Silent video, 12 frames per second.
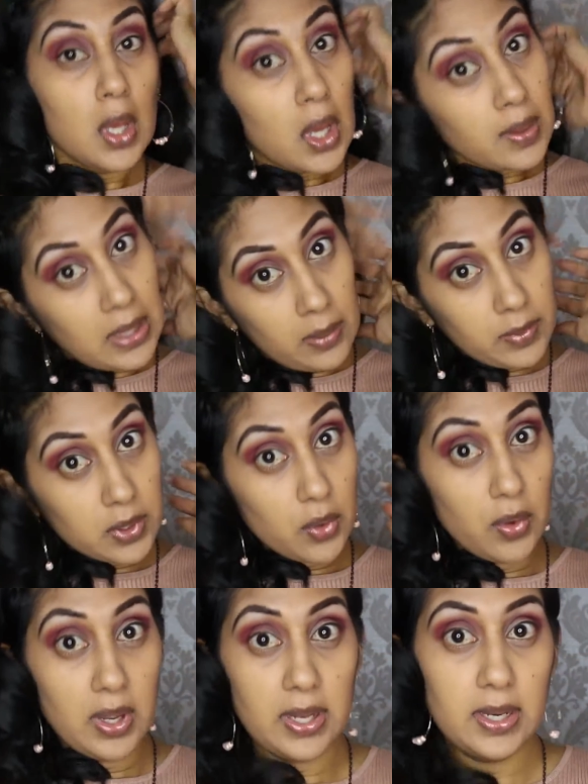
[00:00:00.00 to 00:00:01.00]
now I'm going to go
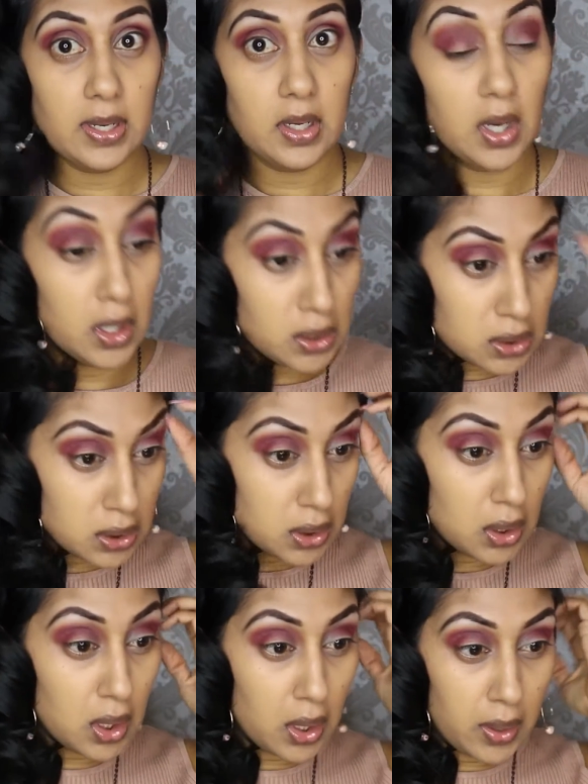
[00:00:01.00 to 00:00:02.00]
ahead and cut
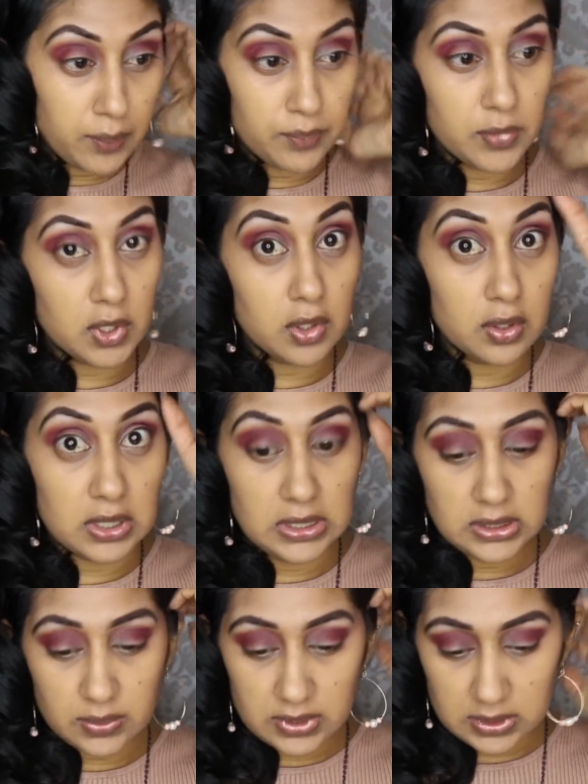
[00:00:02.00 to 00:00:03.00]
the
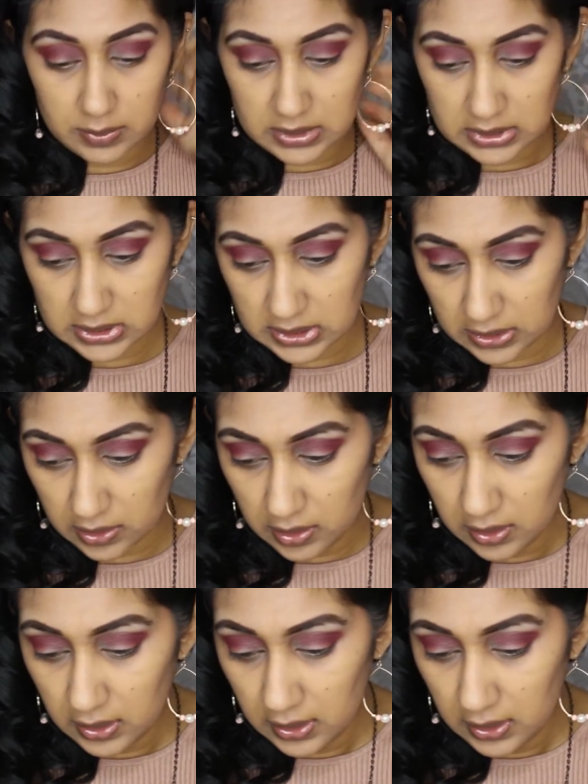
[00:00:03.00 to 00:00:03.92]
crease with some concealer.